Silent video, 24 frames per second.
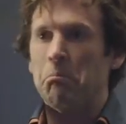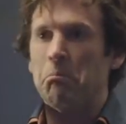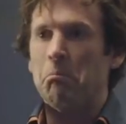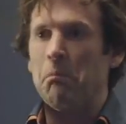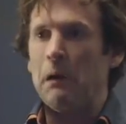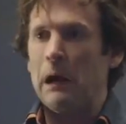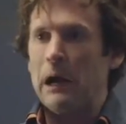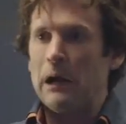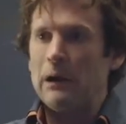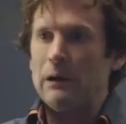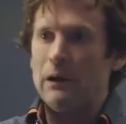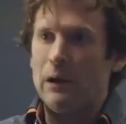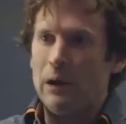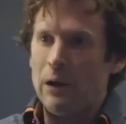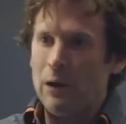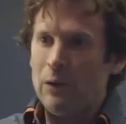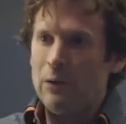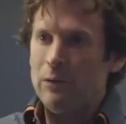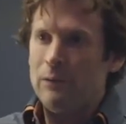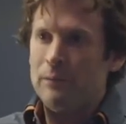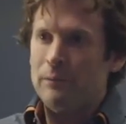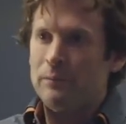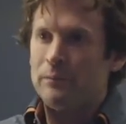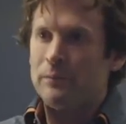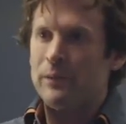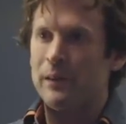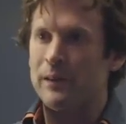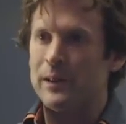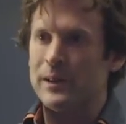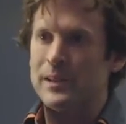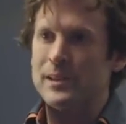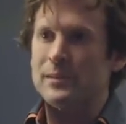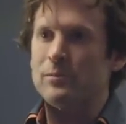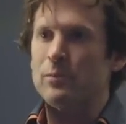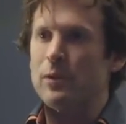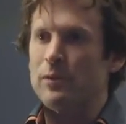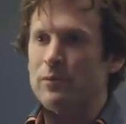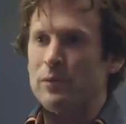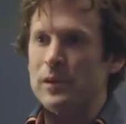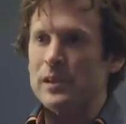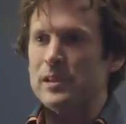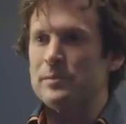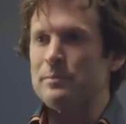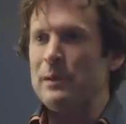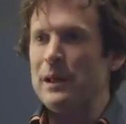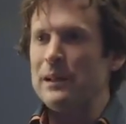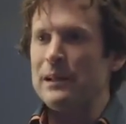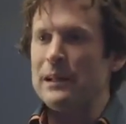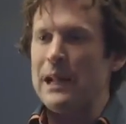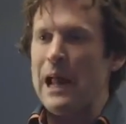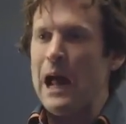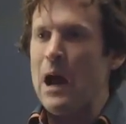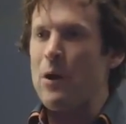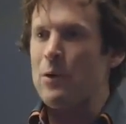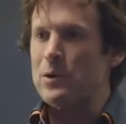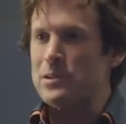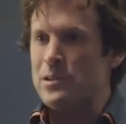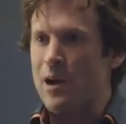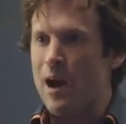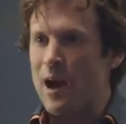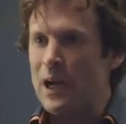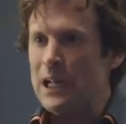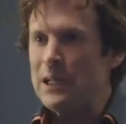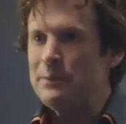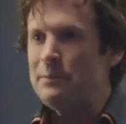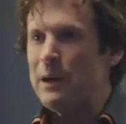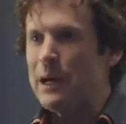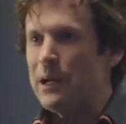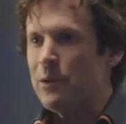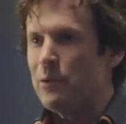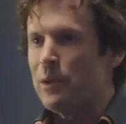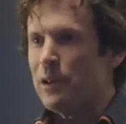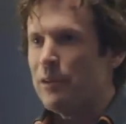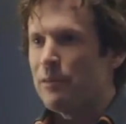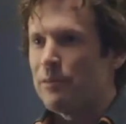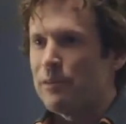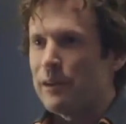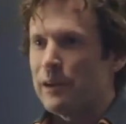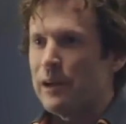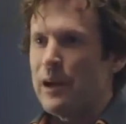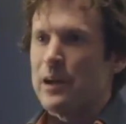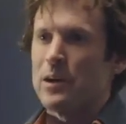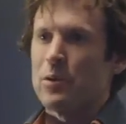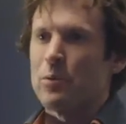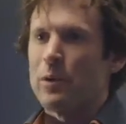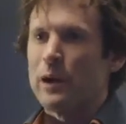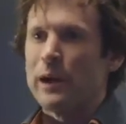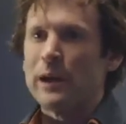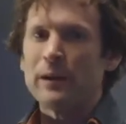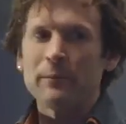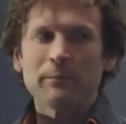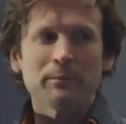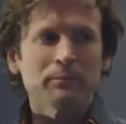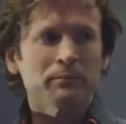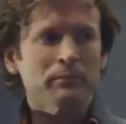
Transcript: I don't know. Let's, if we spend an hour talking about it, we can figure out a way.